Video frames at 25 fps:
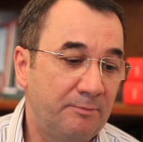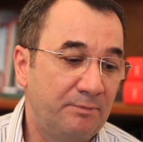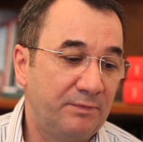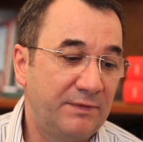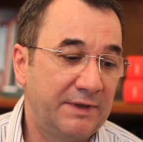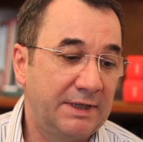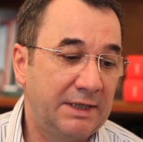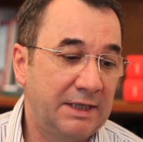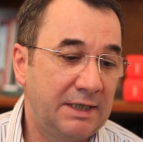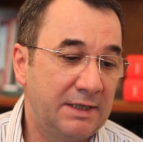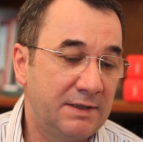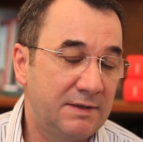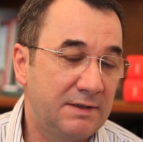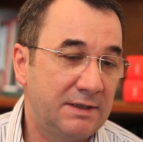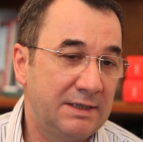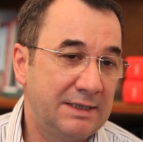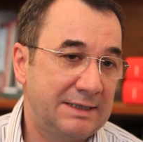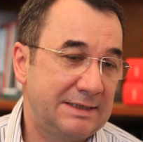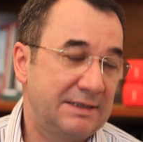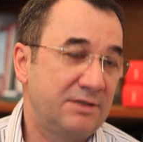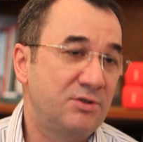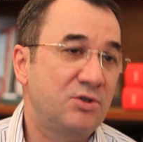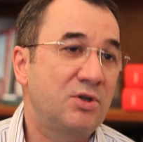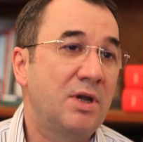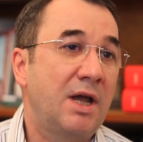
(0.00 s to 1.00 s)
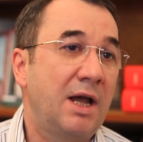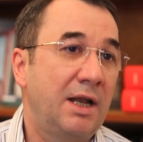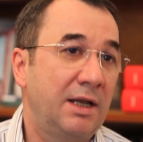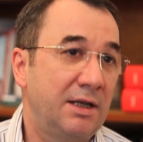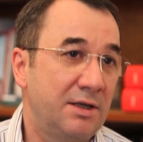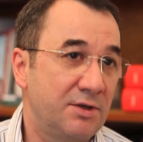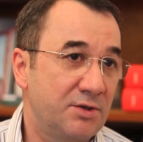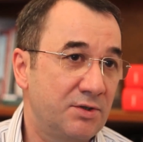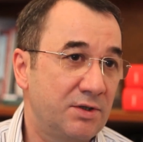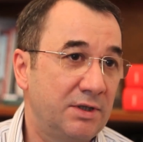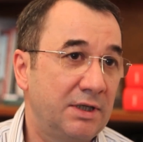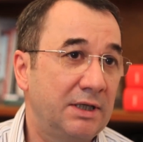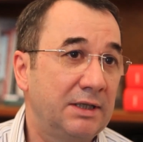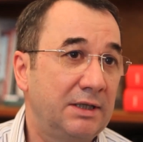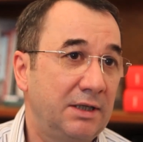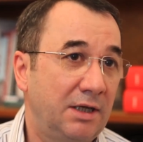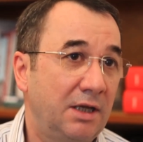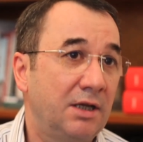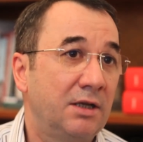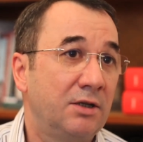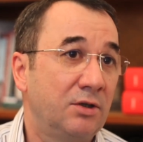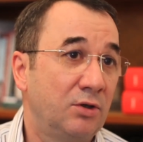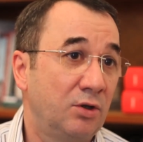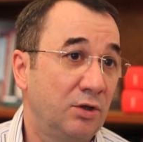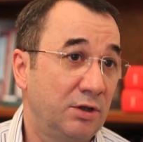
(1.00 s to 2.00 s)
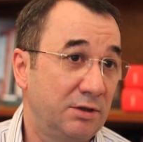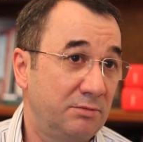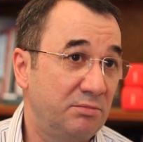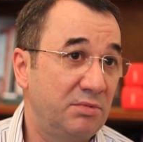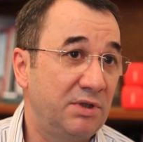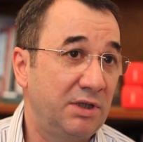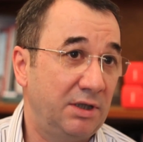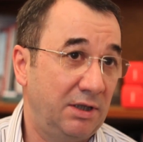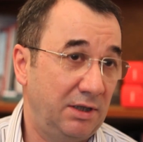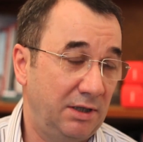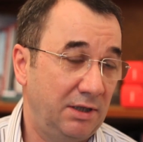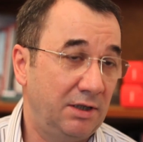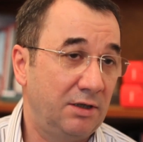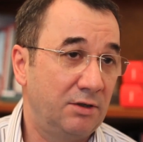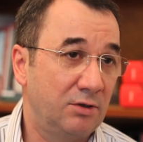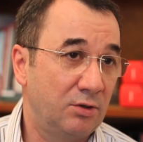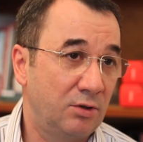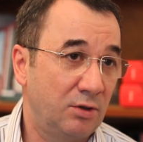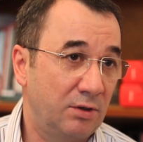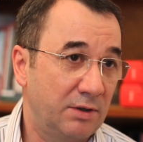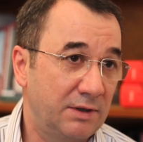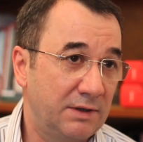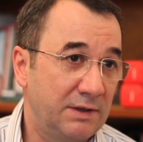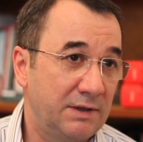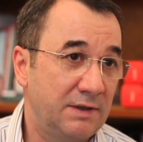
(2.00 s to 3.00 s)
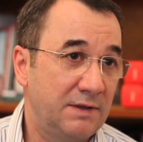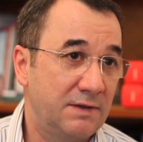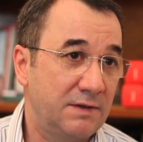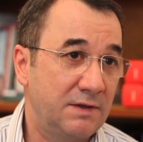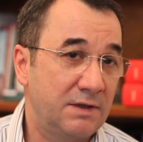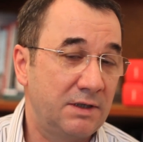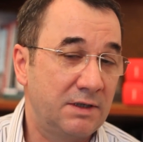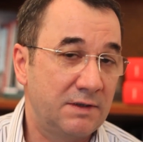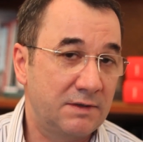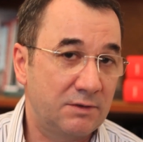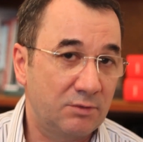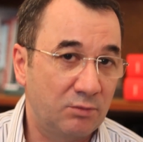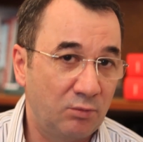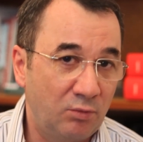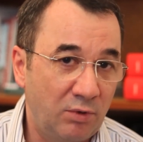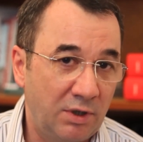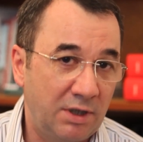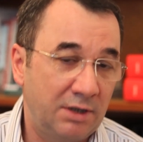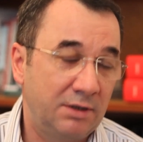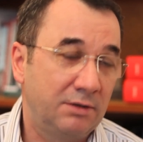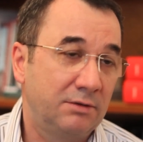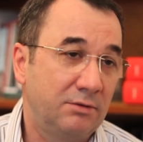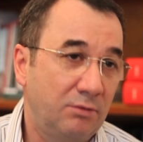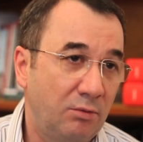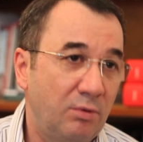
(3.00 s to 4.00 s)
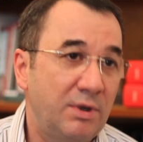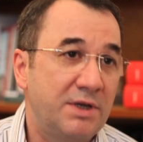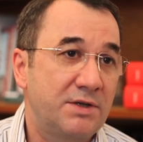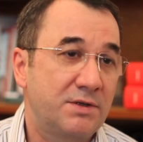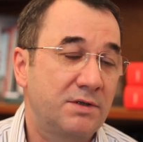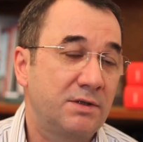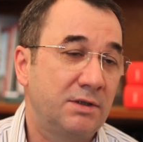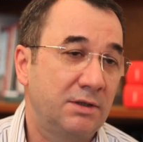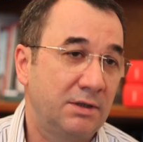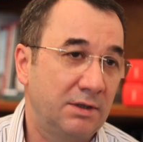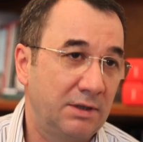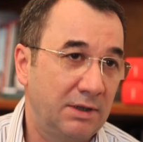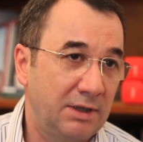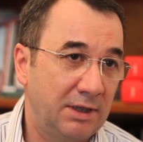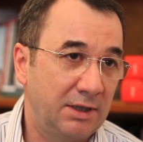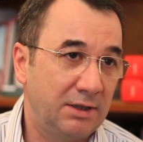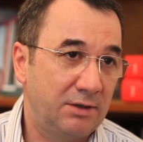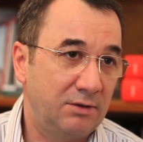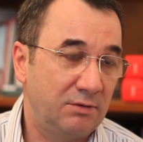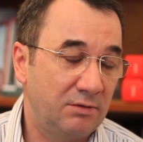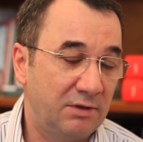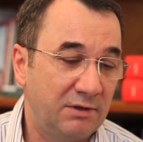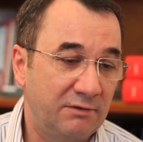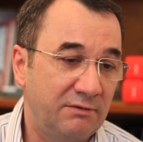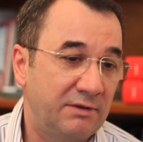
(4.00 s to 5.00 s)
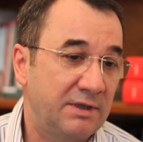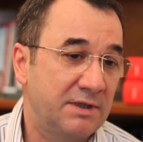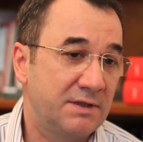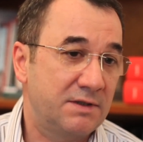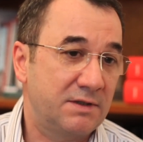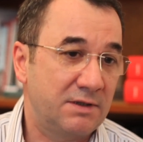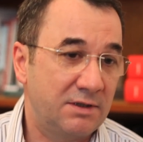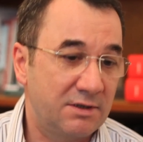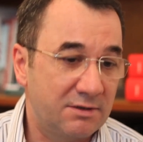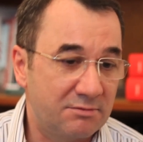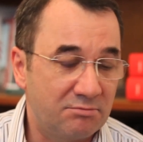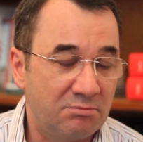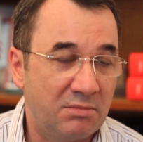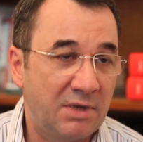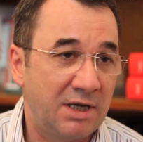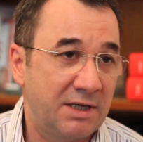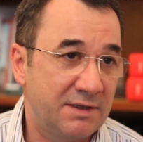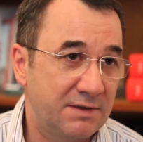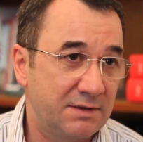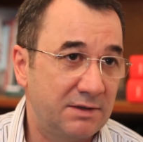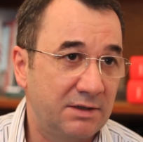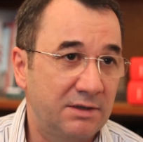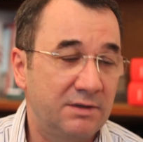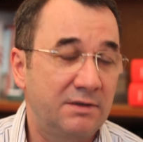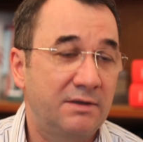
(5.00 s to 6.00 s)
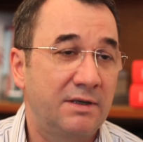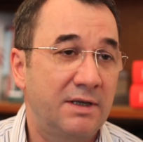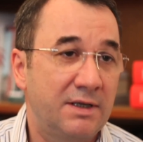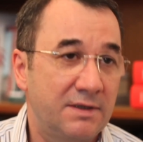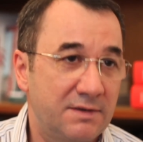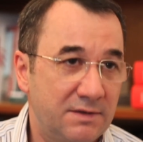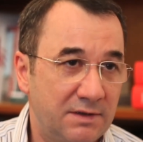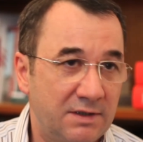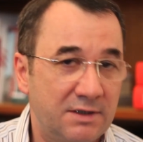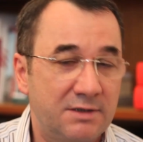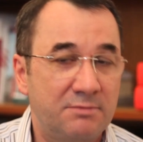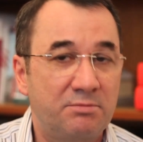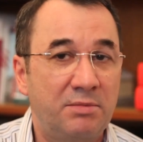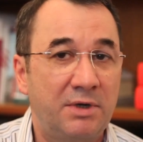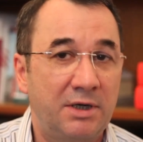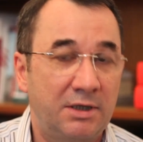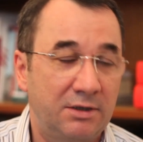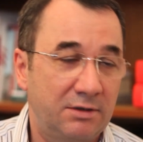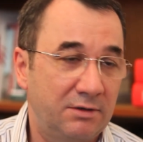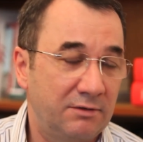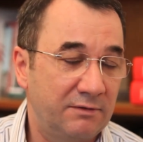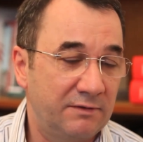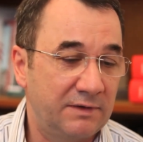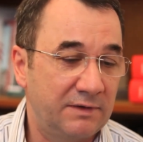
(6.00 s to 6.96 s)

this is a challenge that cannot be ignored. This is one question that universities must address as part of